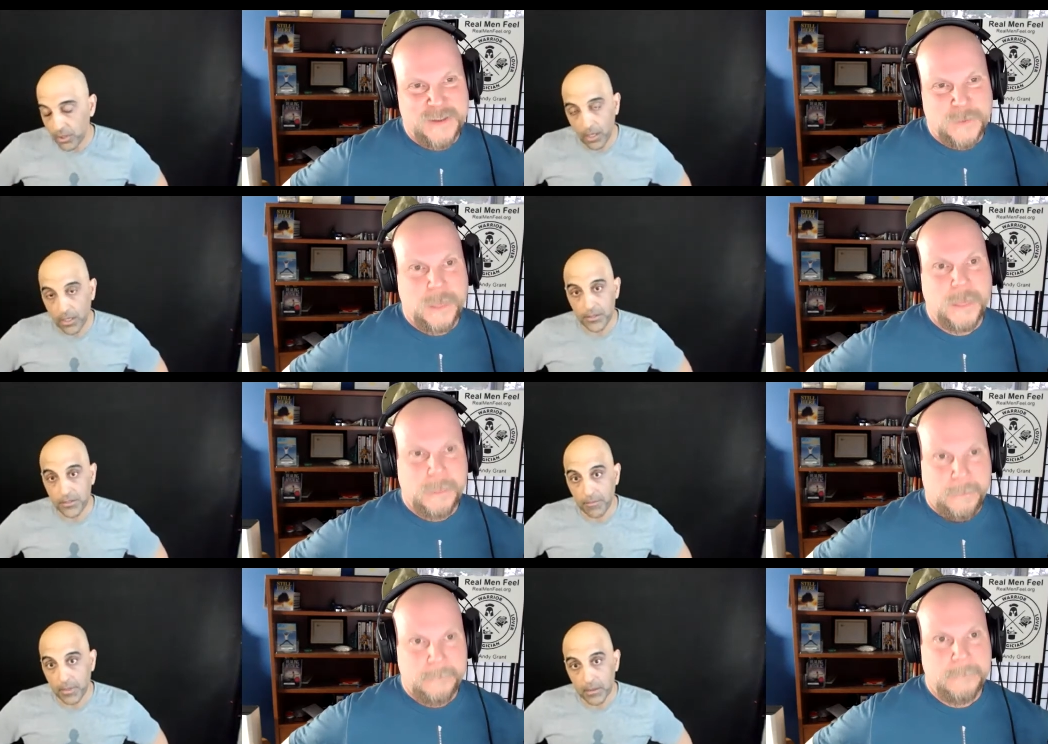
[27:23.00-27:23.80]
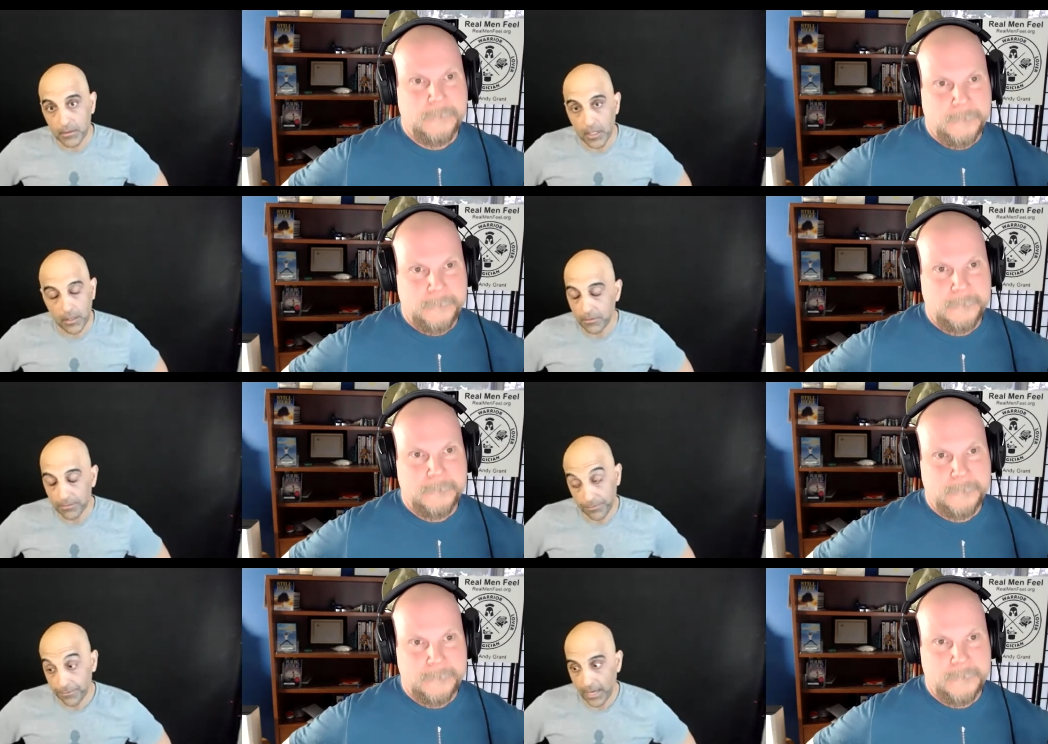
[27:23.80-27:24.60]
Speaker 1: artist i've been you know
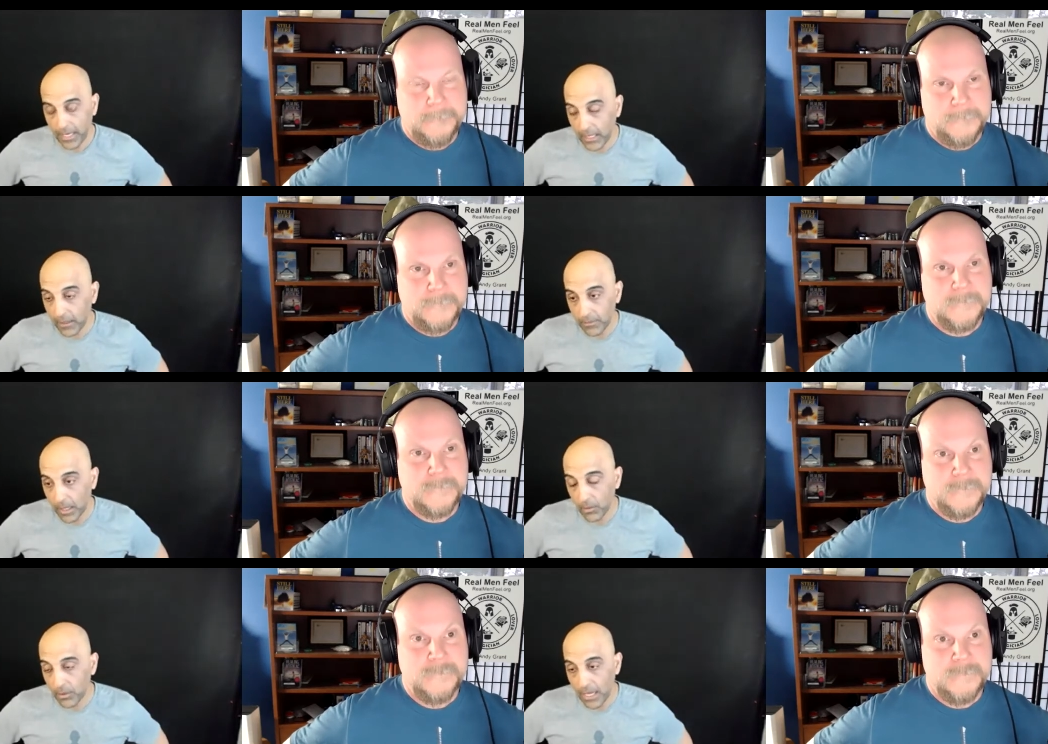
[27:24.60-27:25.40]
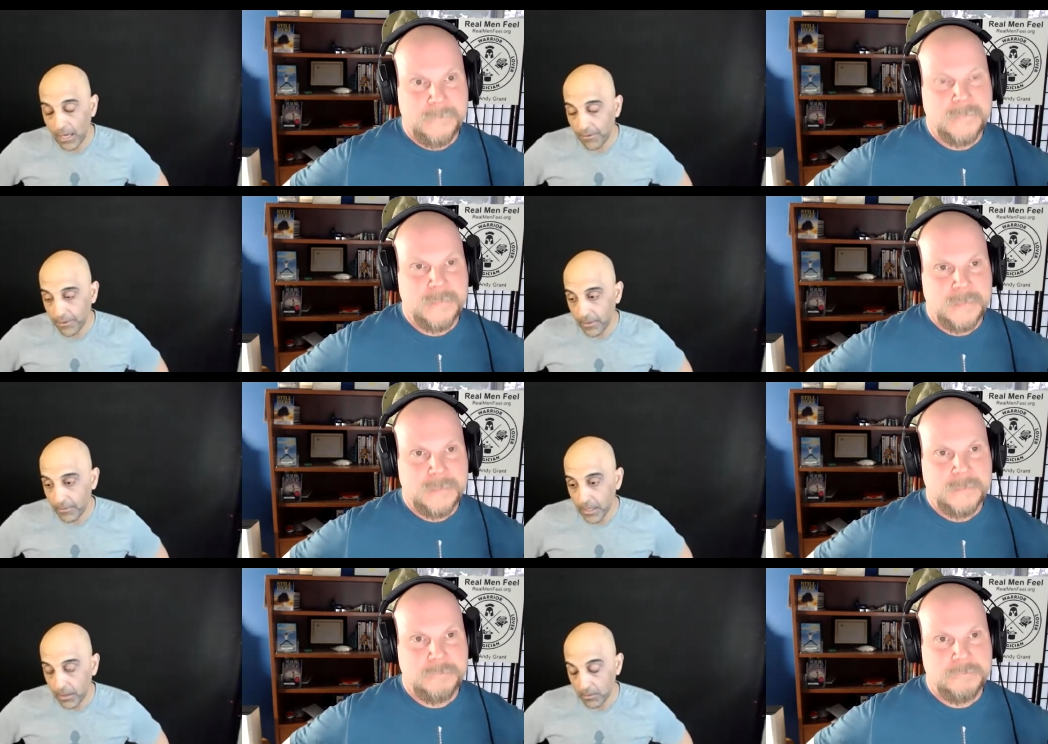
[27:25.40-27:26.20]
fighting my whole life and
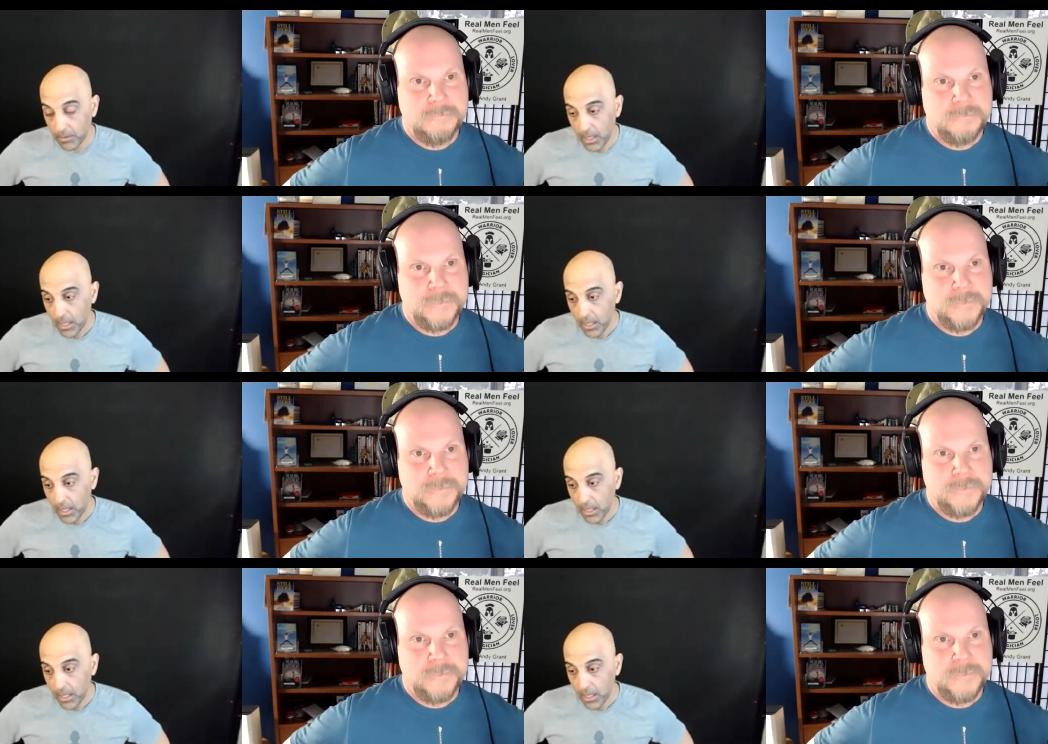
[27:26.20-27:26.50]
i'm you know